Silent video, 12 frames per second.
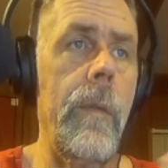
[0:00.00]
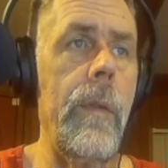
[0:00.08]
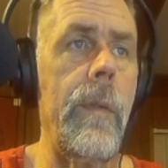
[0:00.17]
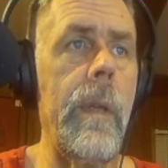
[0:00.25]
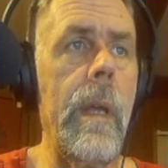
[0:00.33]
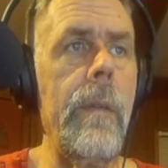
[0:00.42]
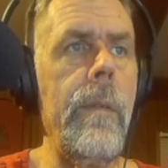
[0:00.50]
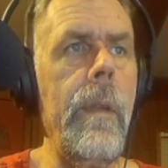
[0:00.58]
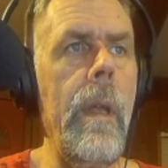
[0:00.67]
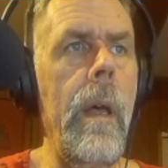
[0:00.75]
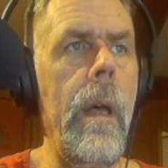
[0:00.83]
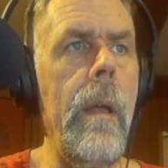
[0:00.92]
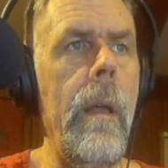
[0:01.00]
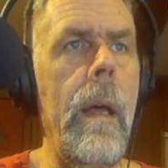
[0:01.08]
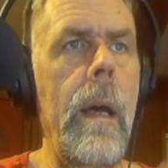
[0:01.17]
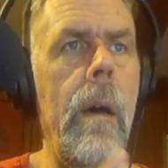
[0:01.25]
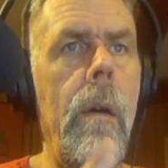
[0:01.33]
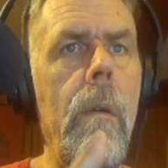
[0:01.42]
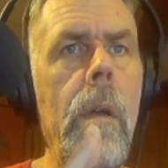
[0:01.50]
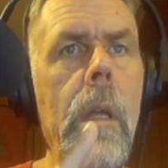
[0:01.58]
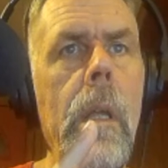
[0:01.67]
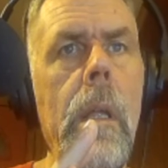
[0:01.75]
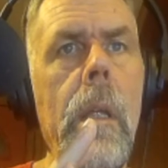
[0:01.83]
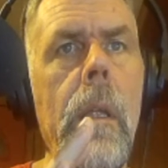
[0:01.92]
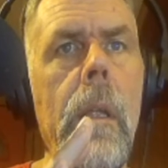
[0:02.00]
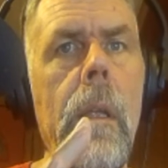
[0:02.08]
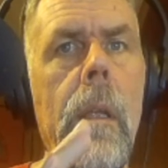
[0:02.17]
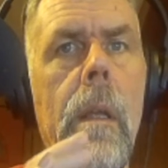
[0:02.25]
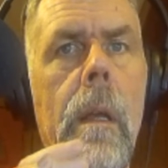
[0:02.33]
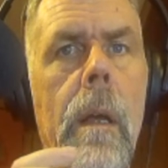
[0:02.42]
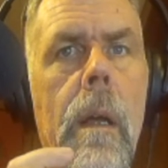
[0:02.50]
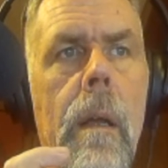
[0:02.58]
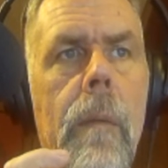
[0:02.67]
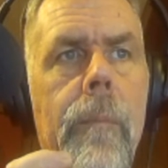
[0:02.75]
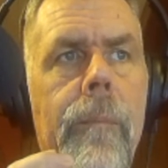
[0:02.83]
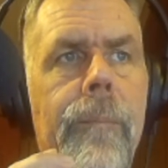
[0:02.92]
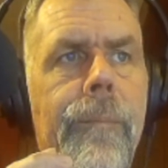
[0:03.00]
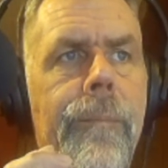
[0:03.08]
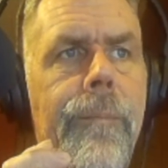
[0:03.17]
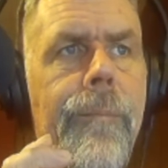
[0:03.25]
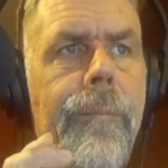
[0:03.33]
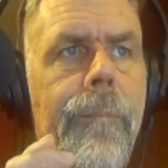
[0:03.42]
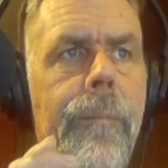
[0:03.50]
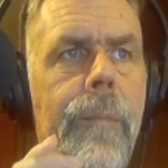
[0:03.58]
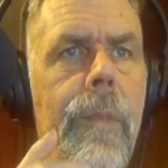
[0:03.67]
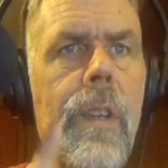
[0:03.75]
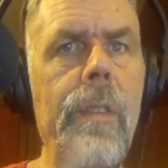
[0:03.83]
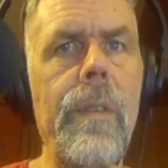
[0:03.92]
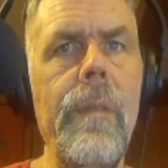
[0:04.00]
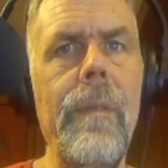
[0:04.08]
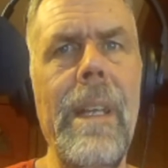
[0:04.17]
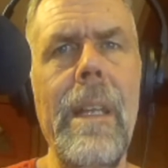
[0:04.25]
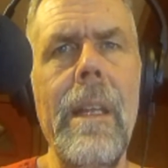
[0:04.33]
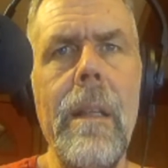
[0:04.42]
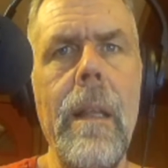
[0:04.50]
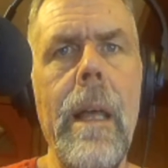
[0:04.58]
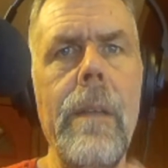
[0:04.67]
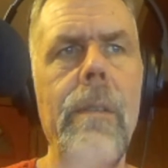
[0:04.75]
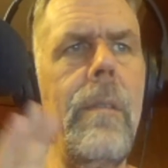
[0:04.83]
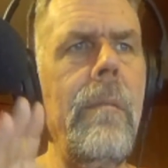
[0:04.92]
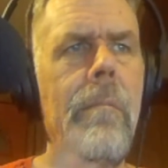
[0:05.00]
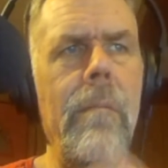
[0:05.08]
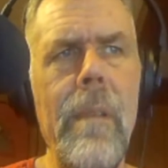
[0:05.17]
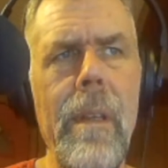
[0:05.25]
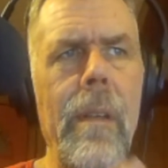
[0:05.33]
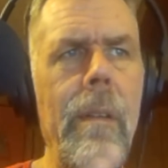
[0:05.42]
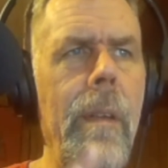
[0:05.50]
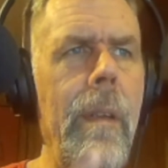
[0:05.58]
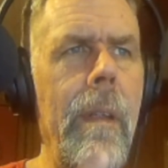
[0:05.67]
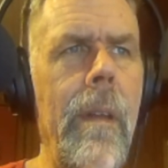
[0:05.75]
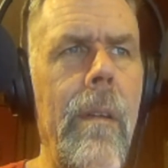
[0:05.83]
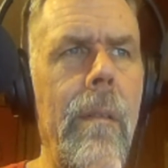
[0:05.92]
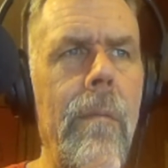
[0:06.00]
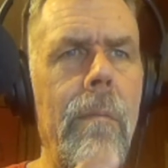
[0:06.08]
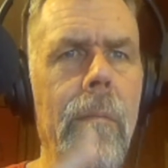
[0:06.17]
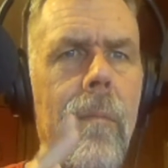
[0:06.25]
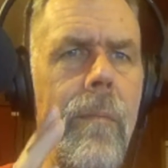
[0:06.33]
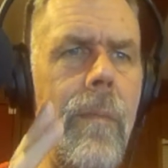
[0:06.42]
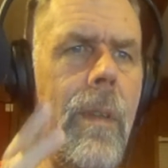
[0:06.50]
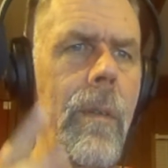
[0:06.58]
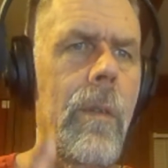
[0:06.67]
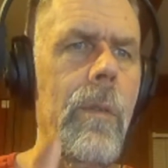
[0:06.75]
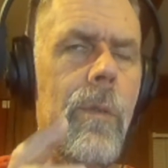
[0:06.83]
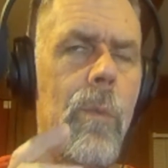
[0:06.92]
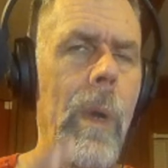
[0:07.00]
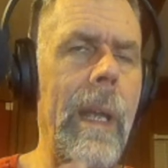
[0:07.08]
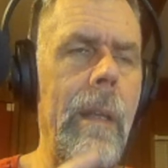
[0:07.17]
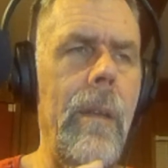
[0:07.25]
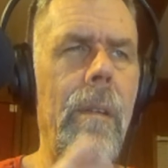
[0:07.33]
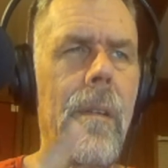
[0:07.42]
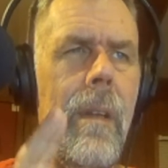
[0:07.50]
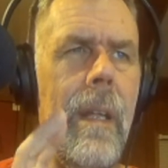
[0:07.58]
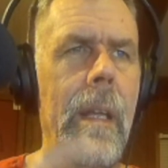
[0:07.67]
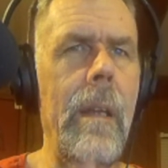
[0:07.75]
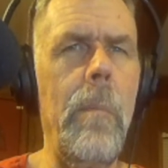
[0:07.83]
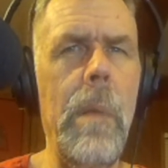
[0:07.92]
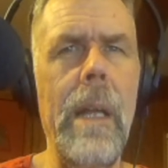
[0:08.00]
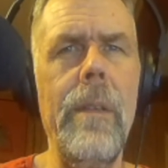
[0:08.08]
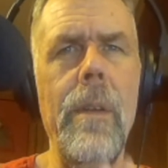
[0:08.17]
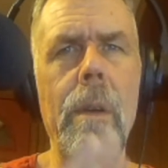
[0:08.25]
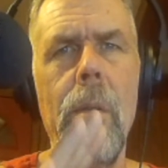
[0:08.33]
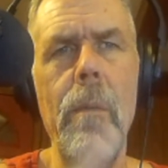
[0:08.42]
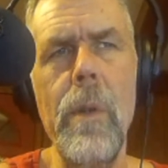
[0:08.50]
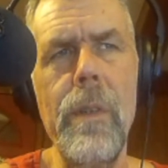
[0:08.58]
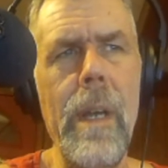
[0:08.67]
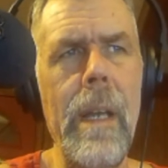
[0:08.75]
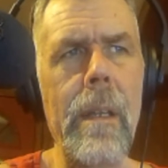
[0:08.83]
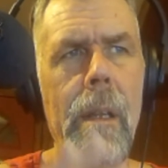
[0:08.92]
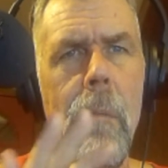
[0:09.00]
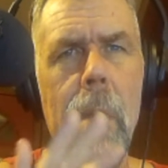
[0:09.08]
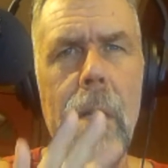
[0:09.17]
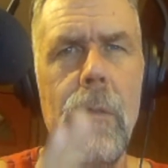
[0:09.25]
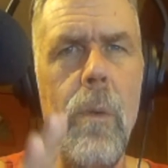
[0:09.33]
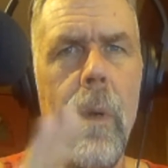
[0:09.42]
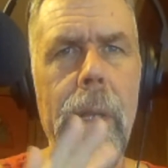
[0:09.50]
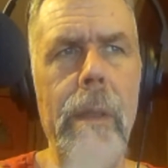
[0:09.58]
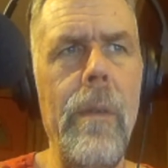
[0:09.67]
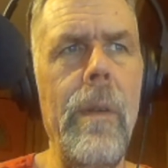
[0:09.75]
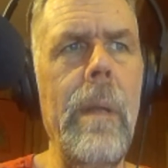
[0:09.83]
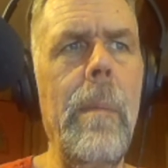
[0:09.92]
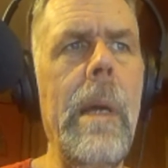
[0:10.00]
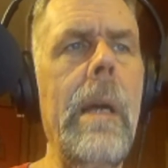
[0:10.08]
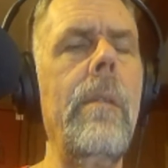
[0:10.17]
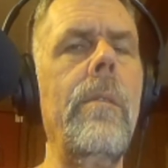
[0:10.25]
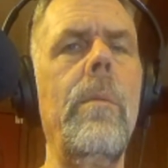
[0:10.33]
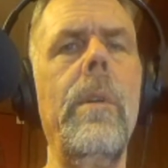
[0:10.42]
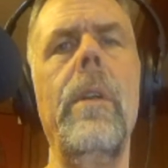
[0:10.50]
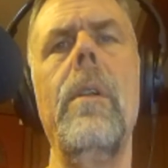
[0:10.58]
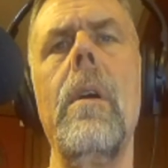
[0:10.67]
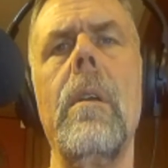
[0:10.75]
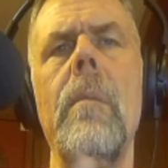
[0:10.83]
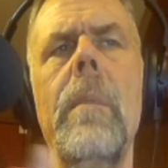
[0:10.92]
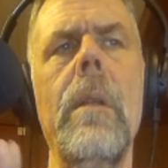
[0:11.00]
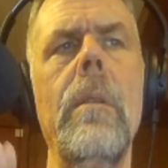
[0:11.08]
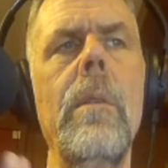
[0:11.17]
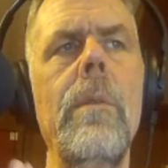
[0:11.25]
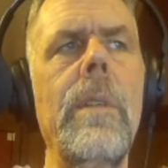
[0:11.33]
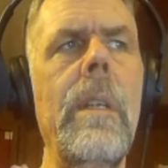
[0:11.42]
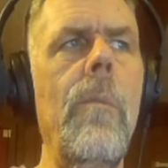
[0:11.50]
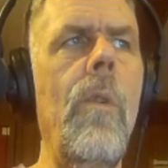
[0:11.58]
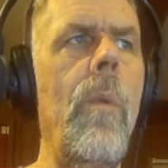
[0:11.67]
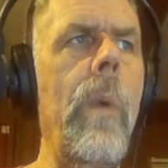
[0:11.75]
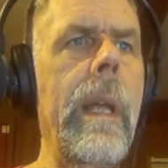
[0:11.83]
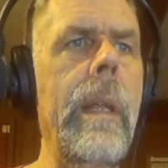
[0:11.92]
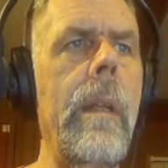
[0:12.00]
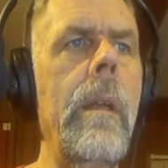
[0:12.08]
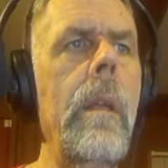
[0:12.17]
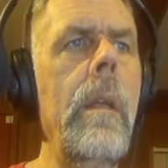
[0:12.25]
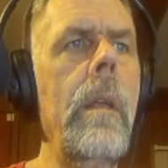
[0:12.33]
discussed how um, just eating less, you know, to lose weight, you're going to hit a plateau, which I did about 20, 30 pounds, where you're not going to be able to lose any more weight.